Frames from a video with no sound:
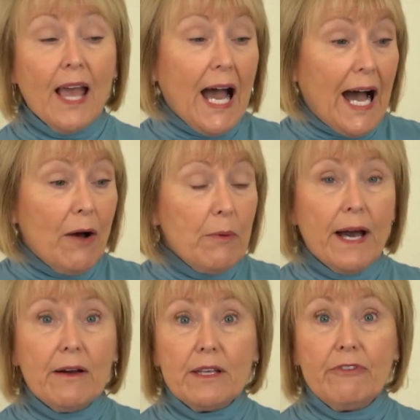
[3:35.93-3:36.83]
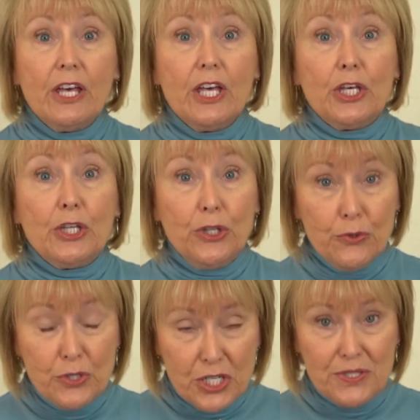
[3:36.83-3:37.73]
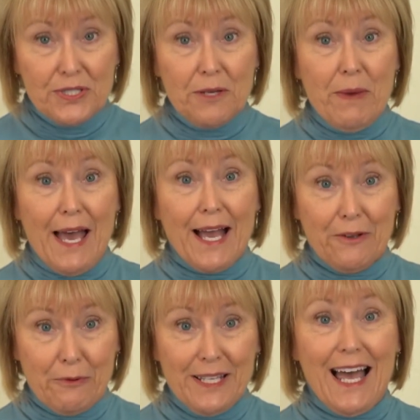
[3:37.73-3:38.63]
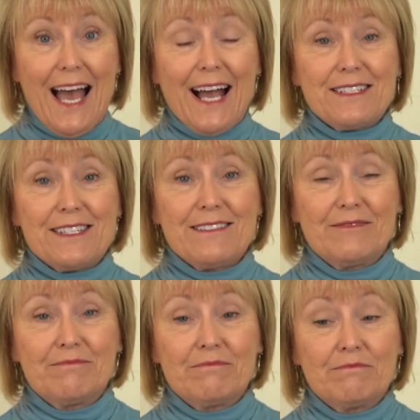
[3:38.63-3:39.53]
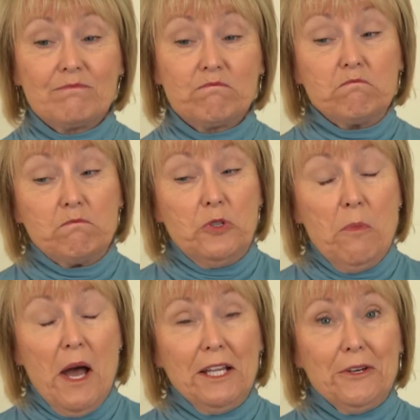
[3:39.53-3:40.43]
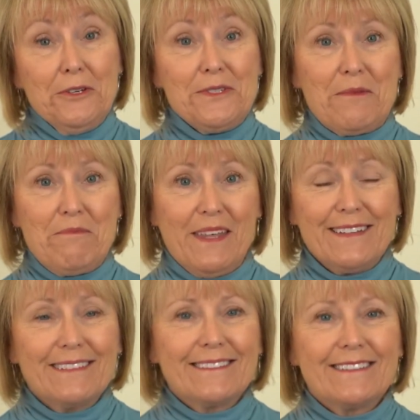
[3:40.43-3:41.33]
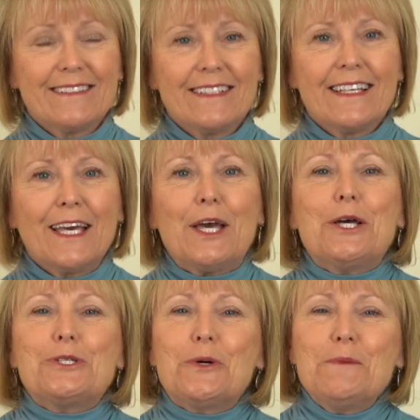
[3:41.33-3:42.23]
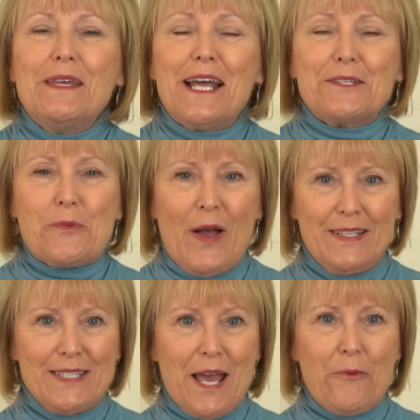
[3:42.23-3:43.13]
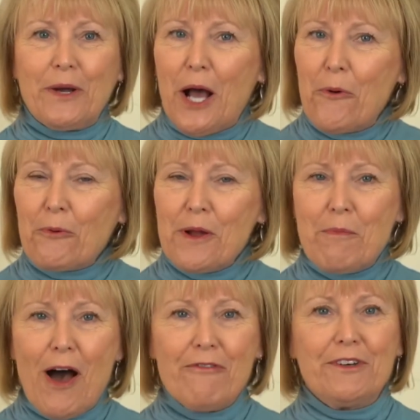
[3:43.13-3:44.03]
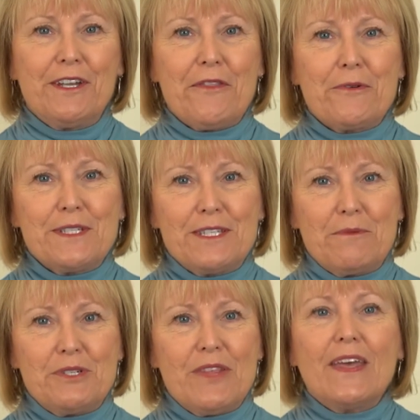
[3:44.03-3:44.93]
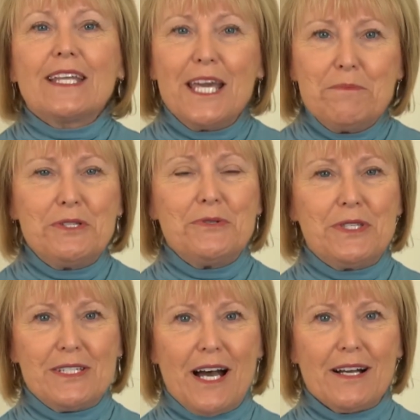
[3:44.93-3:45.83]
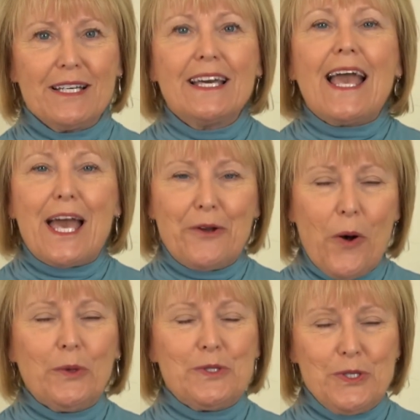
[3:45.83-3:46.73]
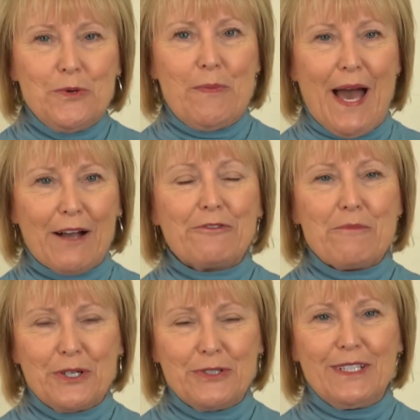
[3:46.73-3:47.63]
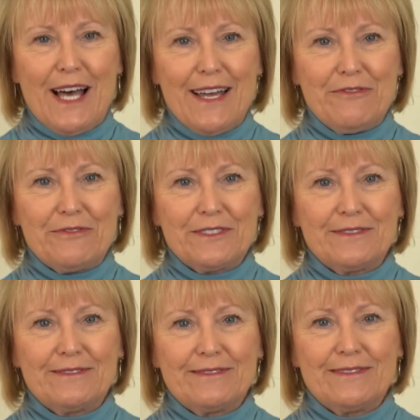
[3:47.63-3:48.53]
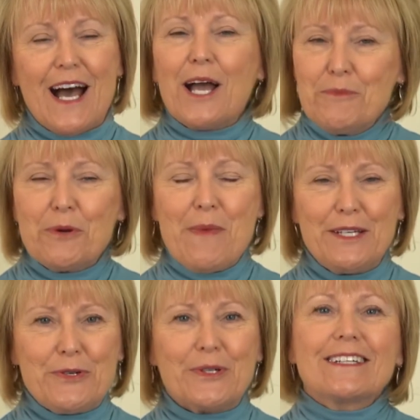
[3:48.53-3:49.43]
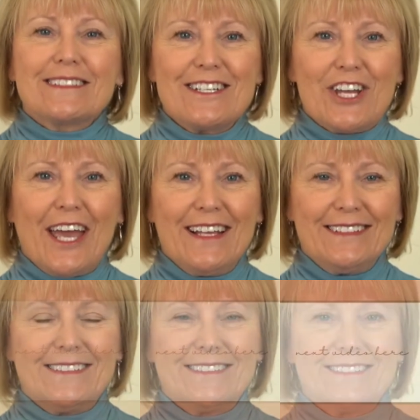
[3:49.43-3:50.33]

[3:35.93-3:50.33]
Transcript: How about if you just sit back and relax? You might learn something. Join me next Wednesday when I'll rip off another assumption that keeps you stuck and holds you back from a good life. I'm your mentor, Jane.